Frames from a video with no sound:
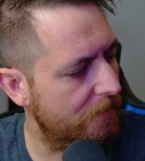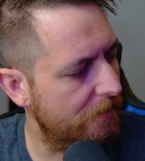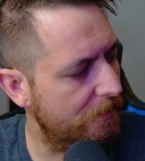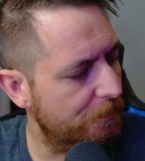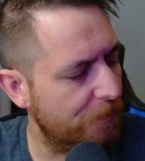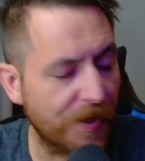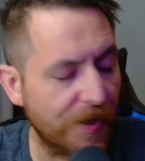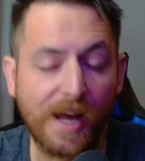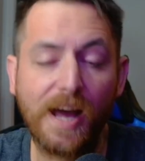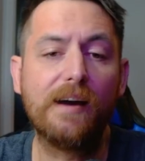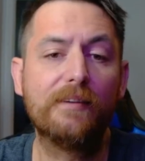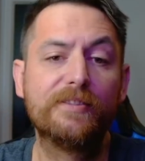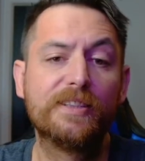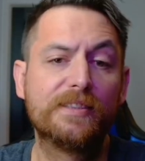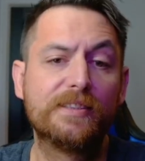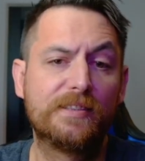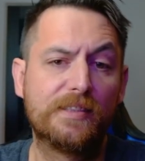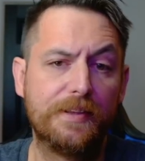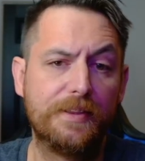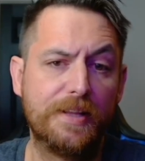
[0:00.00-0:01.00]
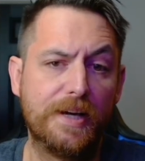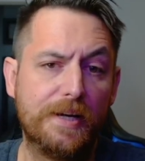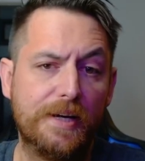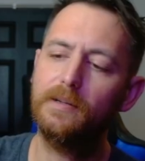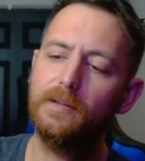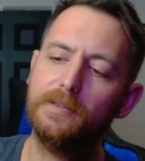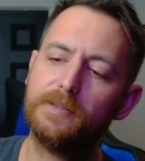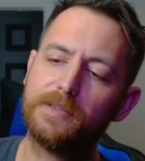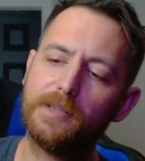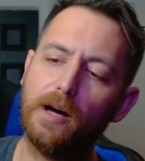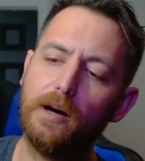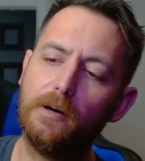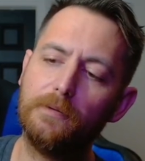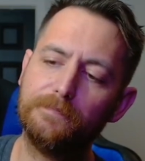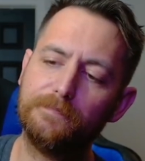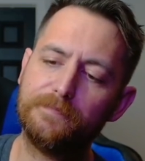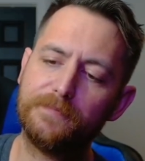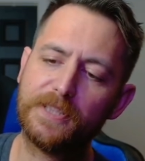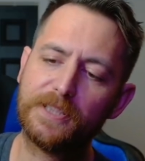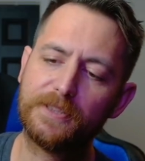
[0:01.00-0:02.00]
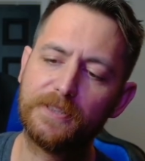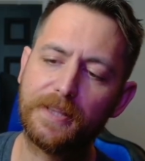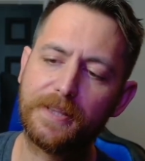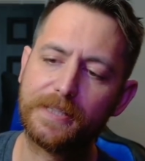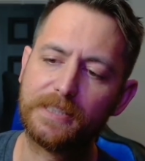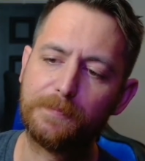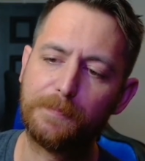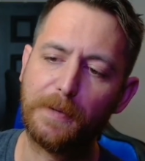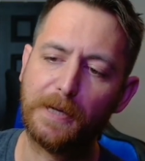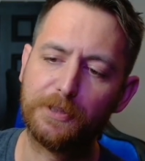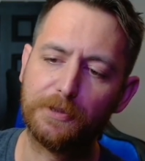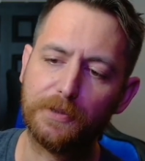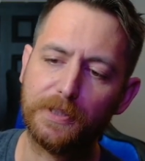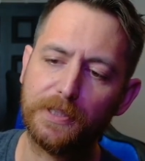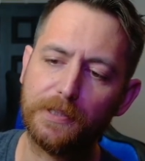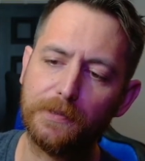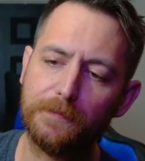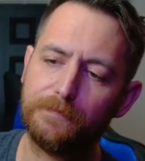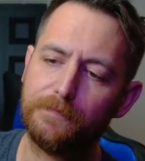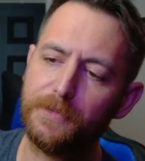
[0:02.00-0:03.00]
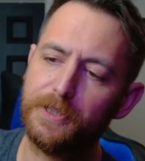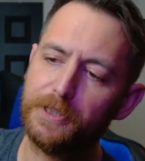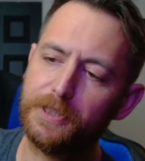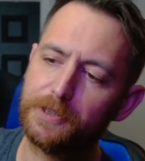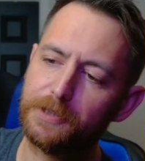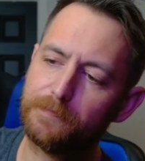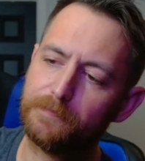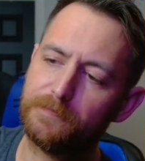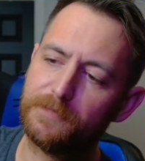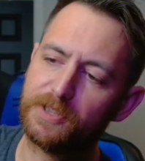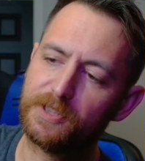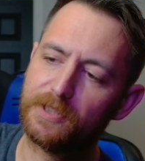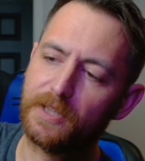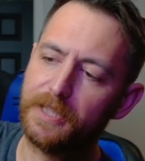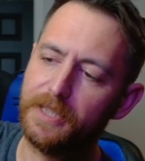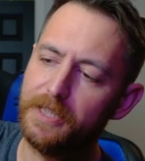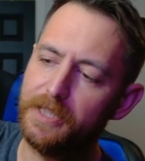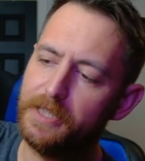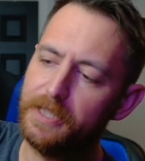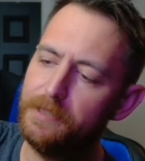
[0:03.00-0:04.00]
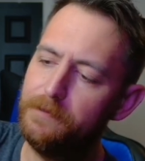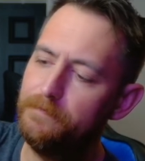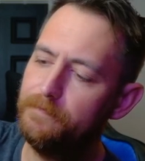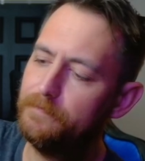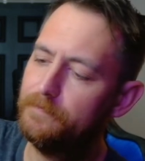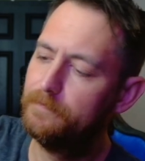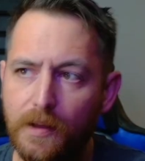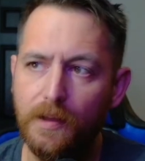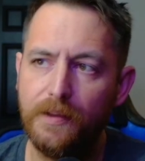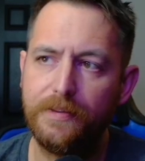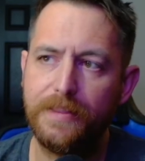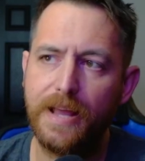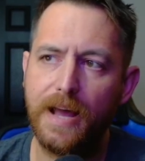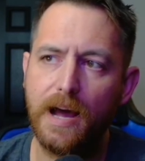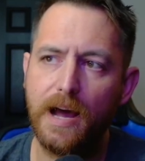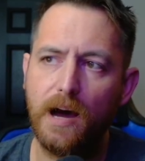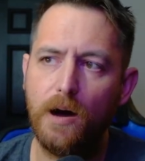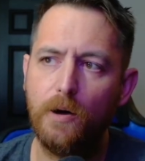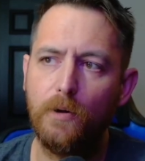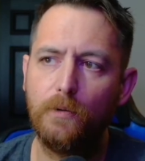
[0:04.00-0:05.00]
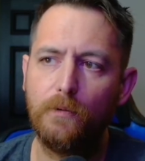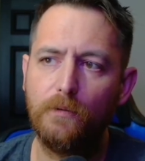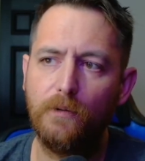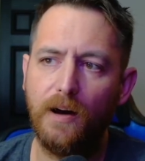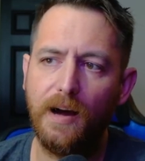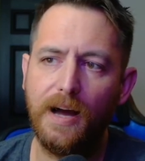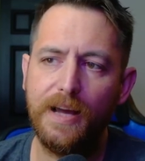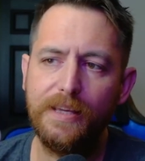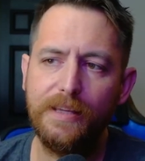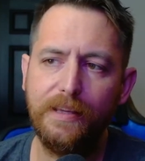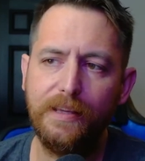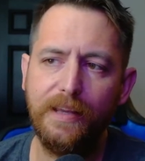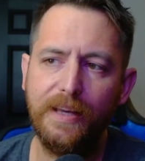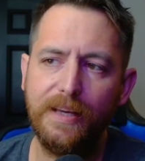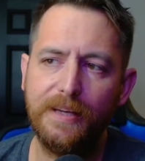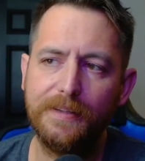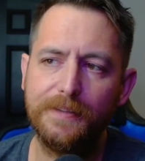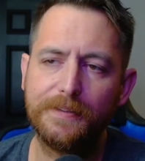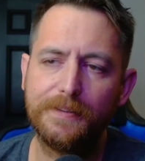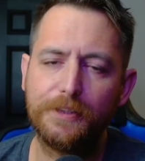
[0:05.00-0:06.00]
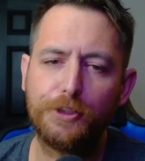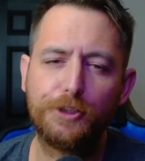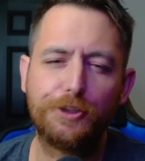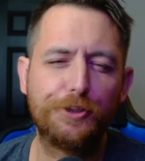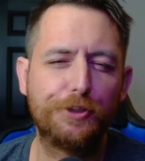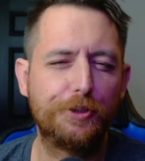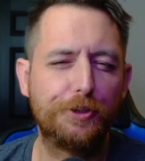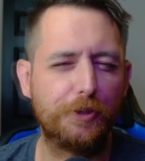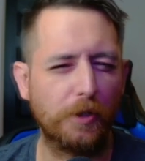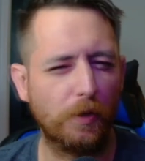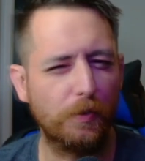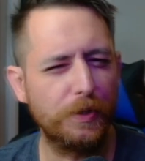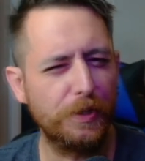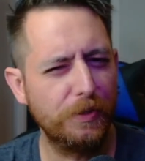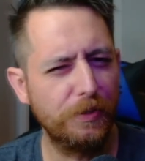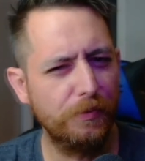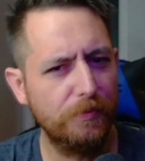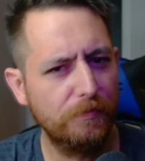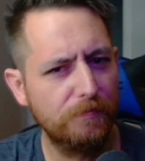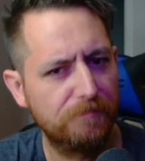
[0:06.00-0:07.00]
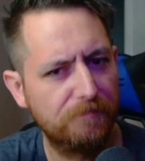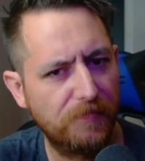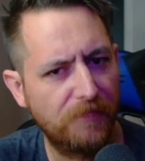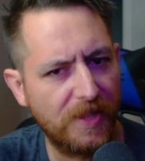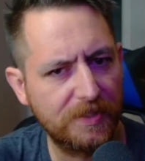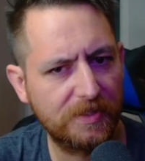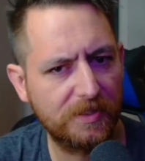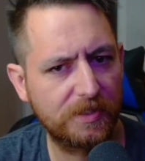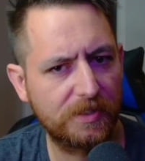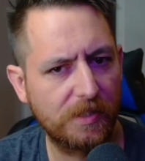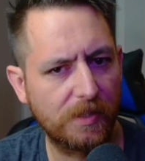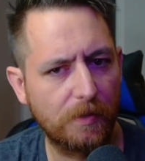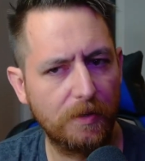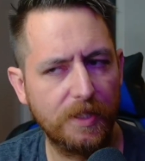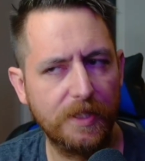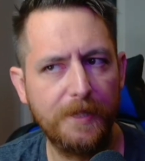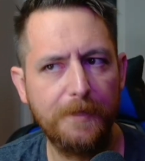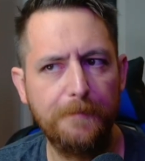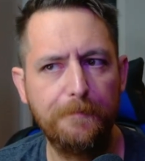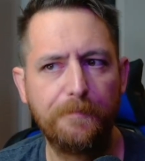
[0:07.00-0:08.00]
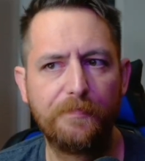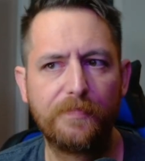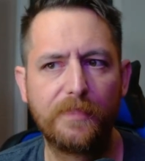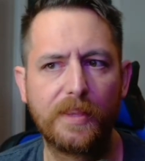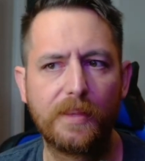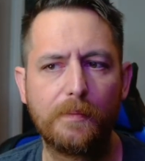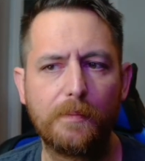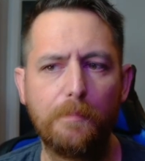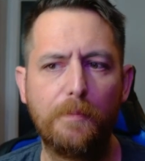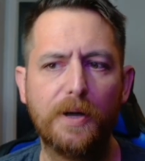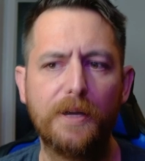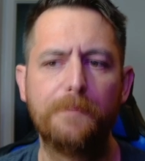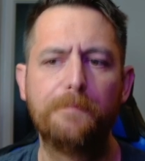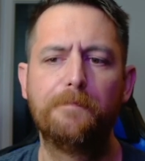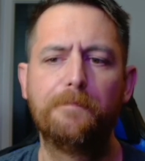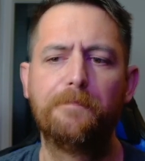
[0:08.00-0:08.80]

But having said that, so there's nothing special here. You just slide it in. Now, I can't show you necessarily, but